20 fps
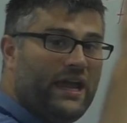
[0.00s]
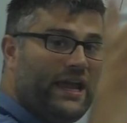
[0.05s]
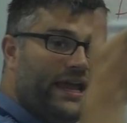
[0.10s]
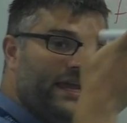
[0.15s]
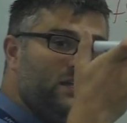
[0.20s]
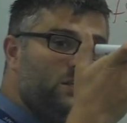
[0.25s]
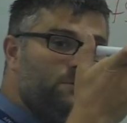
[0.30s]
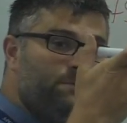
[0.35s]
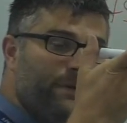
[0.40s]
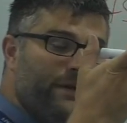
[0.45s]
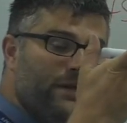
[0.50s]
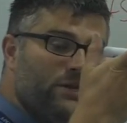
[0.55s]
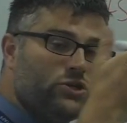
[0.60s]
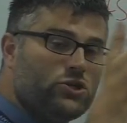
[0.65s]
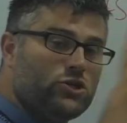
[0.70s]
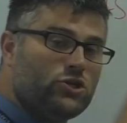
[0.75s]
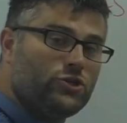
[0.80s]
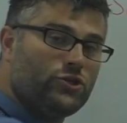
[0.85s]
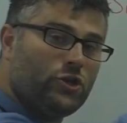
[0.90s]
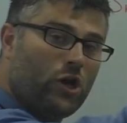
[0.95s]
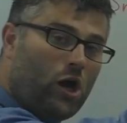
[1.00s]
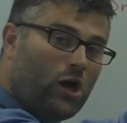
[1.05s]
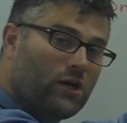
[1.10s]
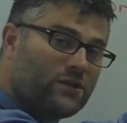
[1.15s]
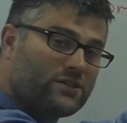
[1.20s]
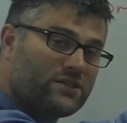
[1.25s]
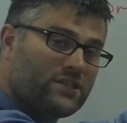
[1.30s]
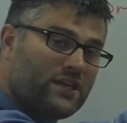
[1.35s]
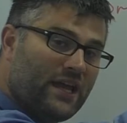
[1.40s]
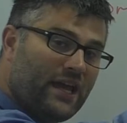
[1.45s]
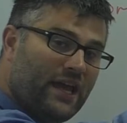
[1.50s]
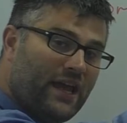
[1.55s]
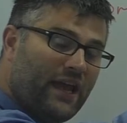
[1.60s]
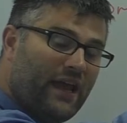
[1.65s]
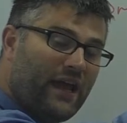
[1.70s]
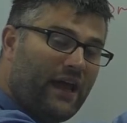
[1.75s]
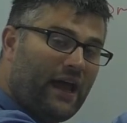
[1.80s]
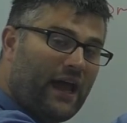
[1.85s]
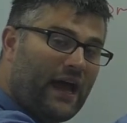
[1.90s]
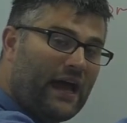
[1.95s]
It's being shot
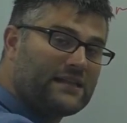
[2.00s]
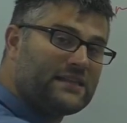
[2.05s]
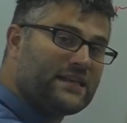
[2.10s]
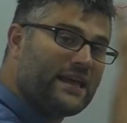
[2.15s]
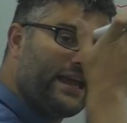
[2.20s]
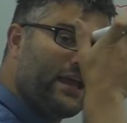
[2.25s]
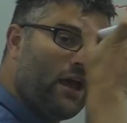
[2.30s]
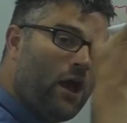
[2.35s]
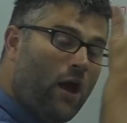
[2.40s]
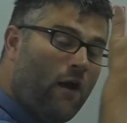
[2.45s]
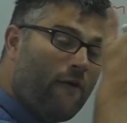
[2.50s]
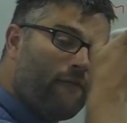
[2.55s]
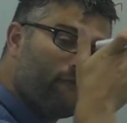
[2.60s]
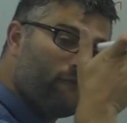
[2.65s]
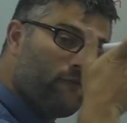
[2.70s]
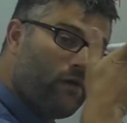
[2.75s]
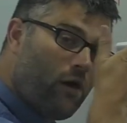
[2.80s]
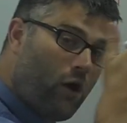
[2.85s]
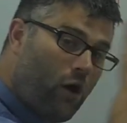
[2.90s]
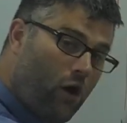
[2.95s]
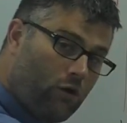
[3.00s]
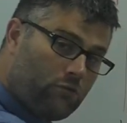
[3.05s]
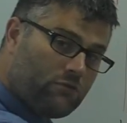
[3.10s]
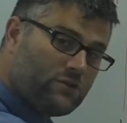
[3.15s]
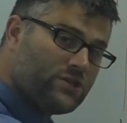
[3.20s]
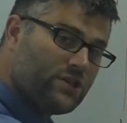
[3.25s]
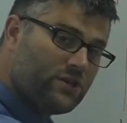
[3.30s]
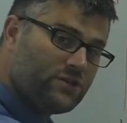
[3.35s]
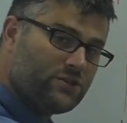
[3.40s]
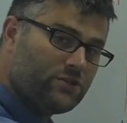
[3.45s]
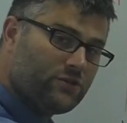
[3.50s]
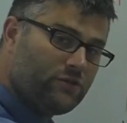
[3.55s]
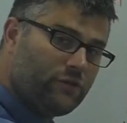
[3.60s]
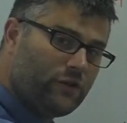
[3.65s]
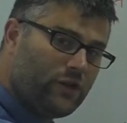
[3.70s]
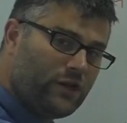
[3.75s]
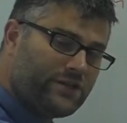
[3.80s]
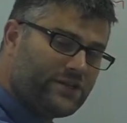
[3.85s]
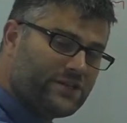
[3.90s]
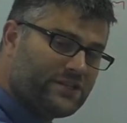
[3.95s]
at a horizontal
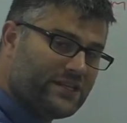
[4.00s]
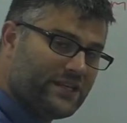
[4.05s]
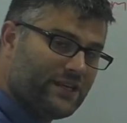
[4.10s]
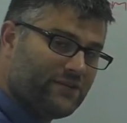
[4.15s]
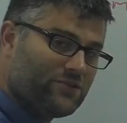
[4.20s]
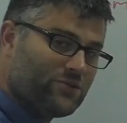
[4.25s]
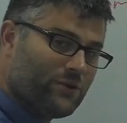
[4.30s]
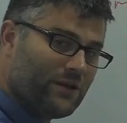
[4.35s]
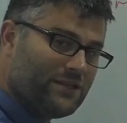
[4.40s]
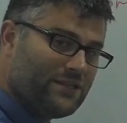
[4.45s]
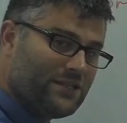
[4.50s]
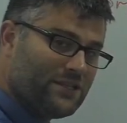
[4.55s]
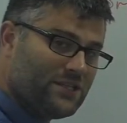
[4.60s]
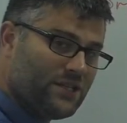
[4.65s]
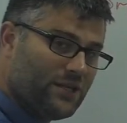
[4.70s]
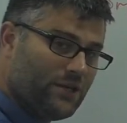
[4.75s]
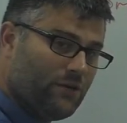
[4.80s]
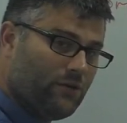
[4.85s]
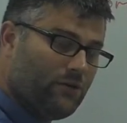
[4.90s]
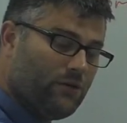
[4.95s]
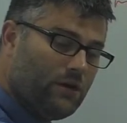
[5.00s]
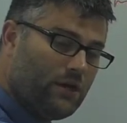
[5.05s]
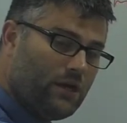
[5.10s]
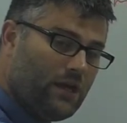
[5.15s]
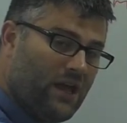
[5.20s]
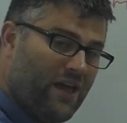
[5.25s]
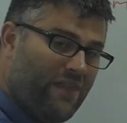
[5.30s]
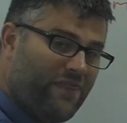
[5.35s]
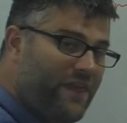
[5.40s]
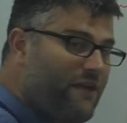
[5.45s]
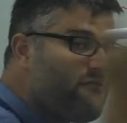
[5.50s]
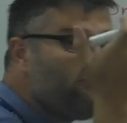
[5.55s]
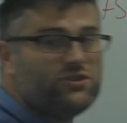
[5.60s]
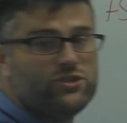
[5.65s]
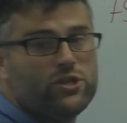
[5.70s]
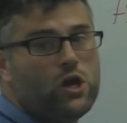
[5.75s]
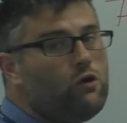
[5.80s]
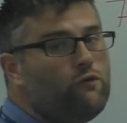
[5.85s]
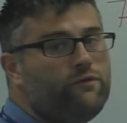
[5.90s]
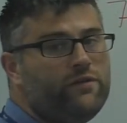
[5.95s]
velocity of 22. There is
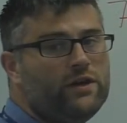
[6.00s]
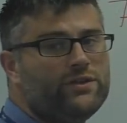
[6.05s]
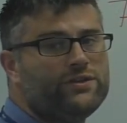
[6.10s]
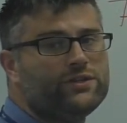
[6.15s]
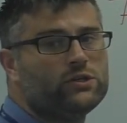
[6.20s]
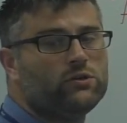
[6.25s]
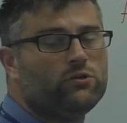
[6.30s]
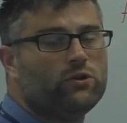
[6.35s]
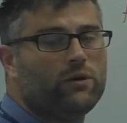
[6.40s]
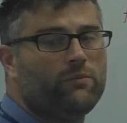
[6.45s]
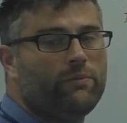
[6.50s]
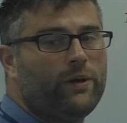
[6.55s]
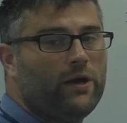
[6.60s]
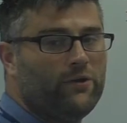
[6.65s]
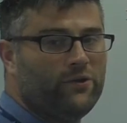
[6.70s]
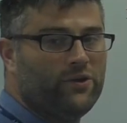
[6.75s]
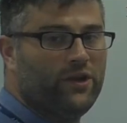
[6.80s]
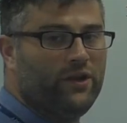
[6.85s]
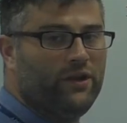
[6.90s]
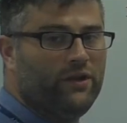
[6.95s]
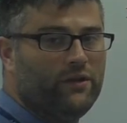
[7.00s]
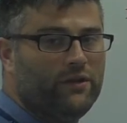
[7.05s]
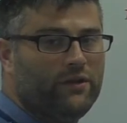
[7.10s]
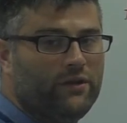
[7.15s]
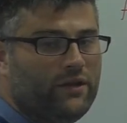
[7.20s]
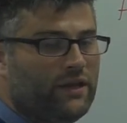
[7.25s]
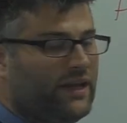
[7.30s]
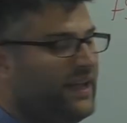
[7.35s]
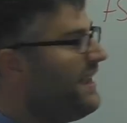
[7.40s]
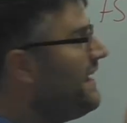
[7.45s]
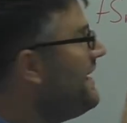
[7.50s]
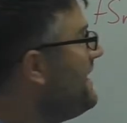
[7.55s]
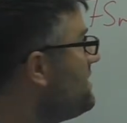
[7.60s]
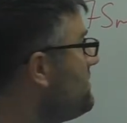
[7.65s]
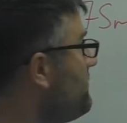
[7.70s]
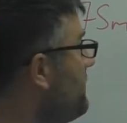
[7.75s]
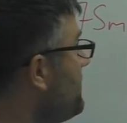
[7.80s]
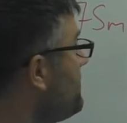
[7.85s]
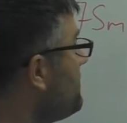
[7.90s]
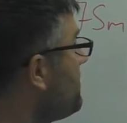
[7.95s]
no vertical component.
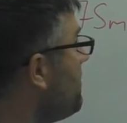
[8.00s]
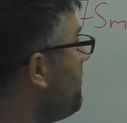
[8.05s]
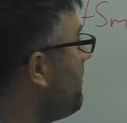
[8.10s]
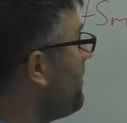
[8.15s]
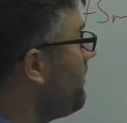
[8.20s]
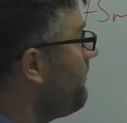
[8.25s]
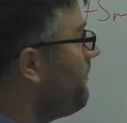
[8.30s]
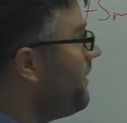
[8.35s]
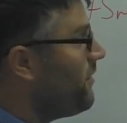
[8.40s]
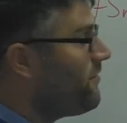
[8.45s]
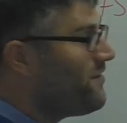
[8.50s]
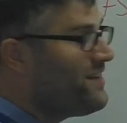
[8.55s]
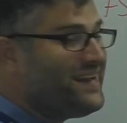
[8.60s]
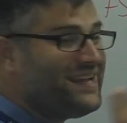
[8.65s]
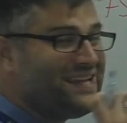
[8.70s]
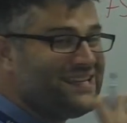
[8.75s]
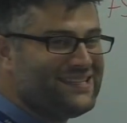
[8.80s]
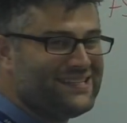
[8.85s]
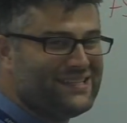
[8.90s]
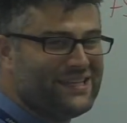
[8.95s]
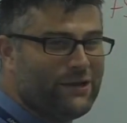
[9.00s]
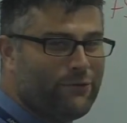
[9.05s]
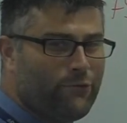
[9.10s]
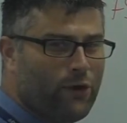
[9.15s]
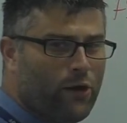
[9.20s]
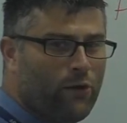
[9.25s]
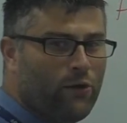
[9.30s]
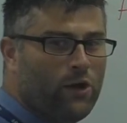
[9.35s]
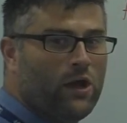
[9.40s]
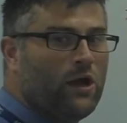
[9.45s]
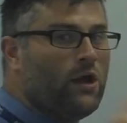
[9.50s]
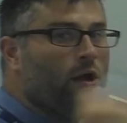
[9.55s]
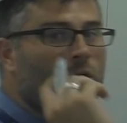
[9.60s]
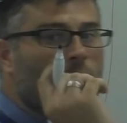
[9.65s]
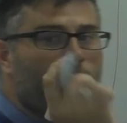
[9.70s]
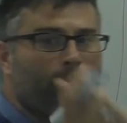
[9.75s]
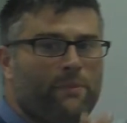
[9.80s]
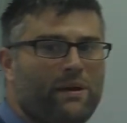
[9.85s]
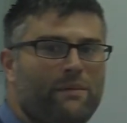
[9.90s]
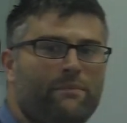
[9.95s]
Its vertical component is 0.
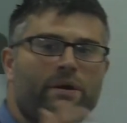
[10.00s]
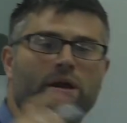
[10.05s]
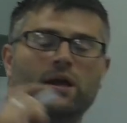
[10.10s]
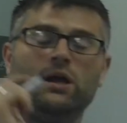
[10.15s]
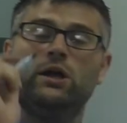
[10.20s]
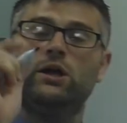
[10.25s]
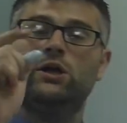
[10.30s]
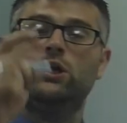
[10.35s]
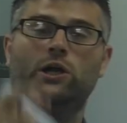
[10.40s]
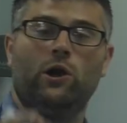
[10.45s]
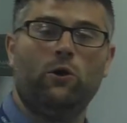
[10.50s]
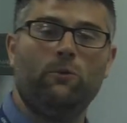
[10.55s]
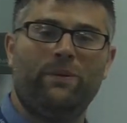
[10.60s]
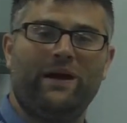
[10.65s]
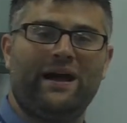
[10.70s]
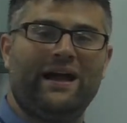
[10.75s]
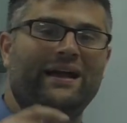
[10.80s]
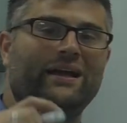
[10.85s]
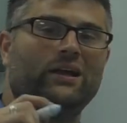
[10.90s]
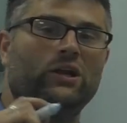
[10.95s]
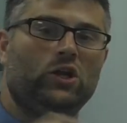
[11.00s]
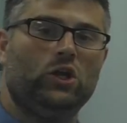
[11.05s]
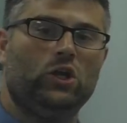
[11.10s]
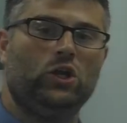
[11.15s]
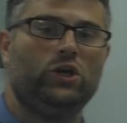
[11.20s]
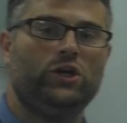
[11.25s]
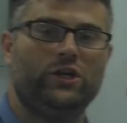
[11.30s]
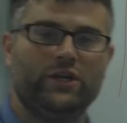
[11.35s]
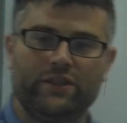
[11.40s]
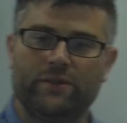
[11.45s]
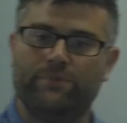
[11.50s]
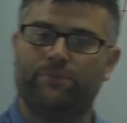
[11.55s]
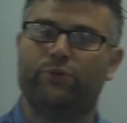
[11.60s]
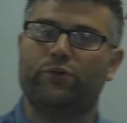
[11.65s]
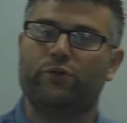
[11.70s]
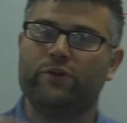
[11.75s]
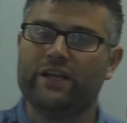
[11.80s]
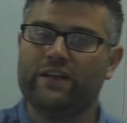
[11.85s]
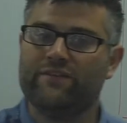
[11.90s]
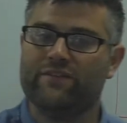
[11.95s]
Remember, go back, look at the
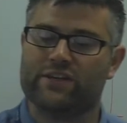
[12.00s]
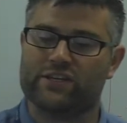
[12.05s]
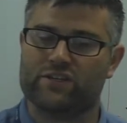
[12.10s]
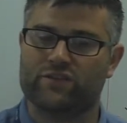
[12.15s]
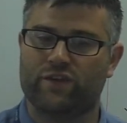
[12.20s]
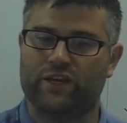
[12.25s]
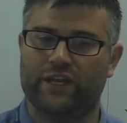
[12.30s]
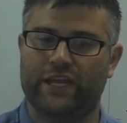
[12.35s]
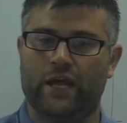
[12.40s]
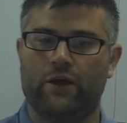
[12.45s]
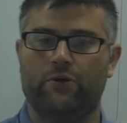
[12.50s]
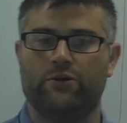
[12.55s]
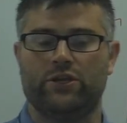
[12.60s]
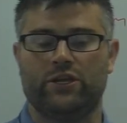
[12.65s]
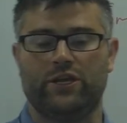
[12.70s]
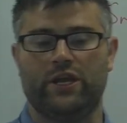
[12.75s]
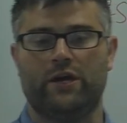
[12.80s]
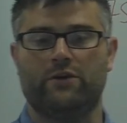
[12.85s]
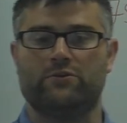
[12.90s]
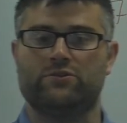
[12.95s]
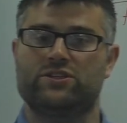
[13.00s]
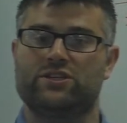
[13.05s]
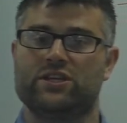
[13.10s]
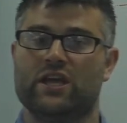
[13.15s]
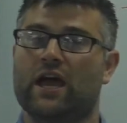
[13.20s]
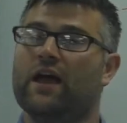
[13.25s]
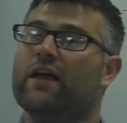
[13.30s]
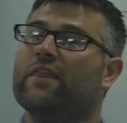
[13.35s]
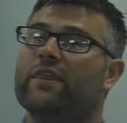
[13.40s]
previous video in your notes.